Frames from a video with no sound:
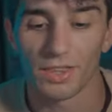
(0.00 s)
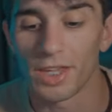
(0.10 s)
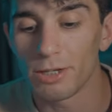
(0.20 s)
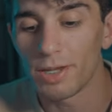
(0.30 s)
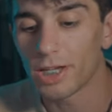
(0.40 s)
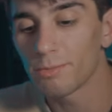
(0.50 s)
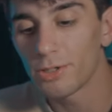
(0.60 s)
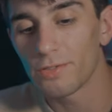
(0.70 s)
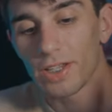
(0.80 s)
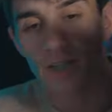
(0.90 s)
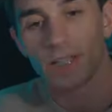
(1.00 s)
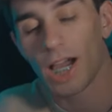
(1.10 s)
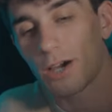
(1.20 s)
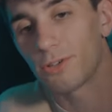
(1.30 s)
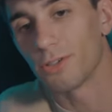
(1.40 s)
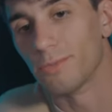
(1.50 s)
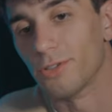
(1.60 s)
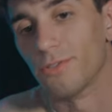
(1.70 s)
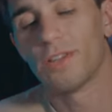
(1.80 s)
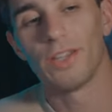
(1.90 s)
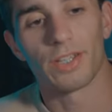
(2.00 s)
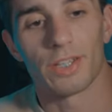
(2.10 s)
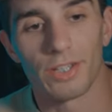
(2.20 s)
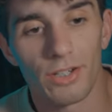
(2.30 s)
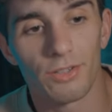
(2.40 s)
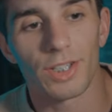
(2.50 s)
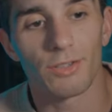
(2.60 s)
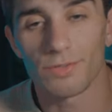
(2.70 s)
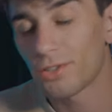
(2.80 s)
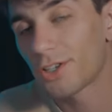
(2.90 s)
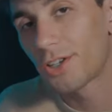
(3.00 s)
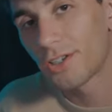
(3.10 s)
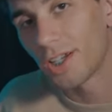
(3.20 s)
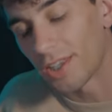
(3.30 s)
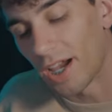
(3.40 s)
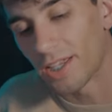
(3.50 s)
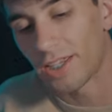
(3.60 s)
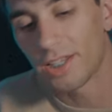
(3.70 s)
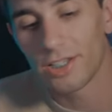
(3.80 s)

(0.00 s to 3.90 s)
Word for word: they'd make a move he'd counter the move you know he was very good at that he,